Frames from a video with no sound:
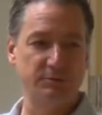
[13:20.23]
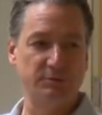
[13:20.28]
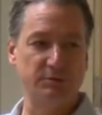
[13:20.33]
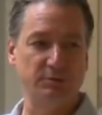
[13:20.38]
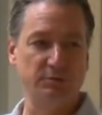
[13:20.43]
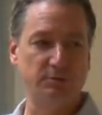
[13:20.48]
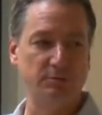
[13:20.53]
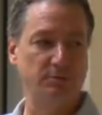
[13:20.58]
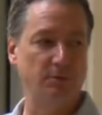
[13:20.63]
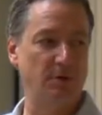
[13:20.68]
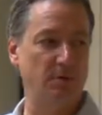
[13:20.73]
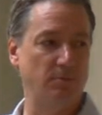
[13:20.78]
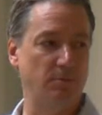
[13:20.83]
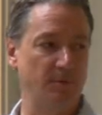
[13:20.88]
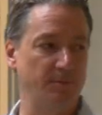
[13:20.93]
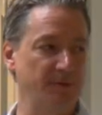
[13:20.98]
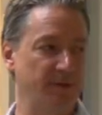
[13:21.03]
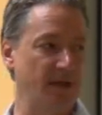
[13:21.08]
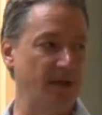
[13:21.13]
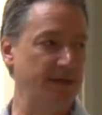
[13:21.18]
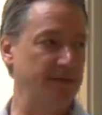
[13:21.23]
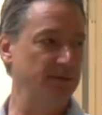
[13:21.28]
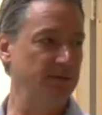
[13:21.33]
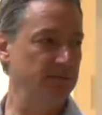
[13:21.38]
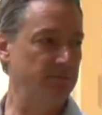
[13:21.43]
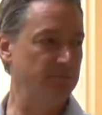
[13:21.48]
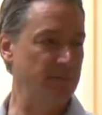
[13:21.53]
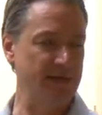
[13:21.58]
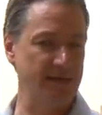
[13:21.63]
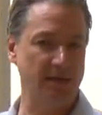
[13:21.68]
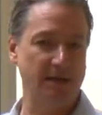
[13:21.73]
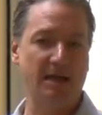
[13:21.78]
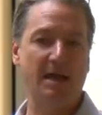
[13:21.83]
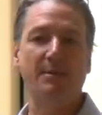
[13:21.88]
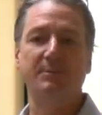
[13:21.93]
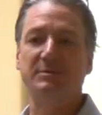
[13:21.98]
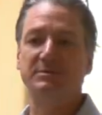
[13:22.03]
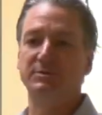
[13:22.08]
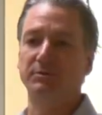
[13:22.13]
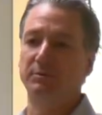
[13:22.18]
to a woman that might not
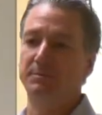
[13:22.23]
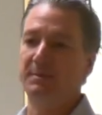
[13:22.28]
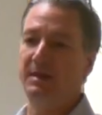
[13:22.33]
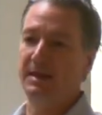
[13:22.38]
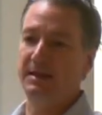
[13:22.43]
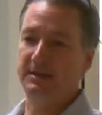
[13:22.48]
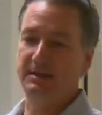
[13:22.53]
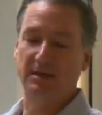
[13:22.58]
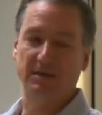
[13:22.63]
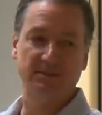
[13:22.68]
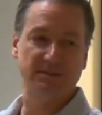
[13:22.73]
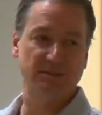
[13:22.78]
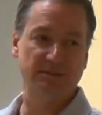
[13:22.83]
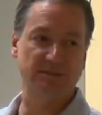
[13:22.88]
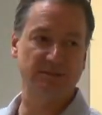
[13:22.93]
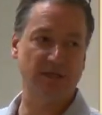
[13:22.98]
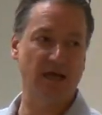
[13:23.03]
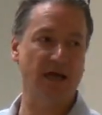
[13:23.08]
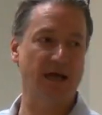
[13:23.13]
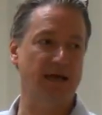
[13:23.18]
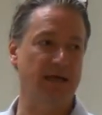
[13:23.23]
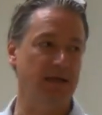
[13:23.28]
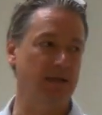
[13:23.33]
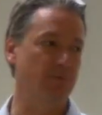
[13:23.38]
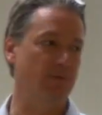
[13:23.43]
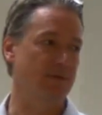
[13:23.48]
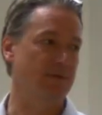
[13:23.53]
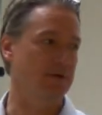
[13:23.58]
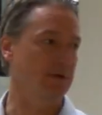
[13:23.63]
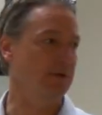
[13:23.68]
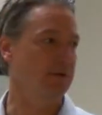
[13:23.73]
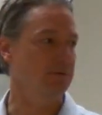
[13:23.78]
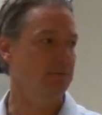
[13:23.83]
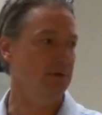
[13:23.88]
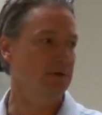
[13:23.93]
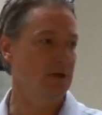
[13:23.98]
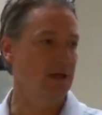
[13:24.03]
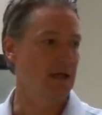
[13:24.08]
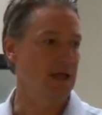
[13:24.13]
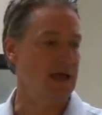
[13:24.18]
happen to a man in our society when they
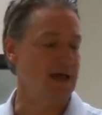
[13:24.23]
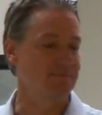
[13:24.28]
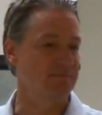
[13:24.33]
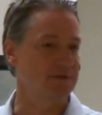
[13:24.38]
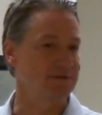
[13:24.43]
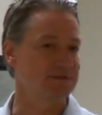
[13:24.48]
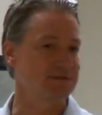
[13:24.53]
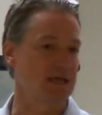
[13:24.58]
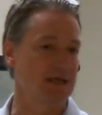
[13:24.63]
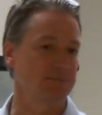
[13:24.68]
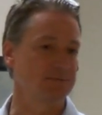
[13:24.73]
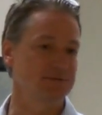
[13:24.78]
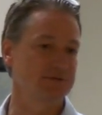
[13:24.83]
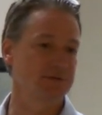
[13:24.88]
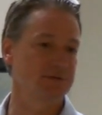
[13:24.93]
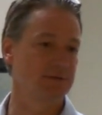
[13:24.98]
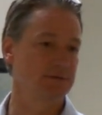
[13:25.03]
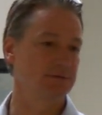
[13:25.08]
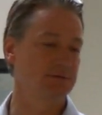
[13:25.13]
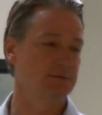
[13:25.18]
have an attempt?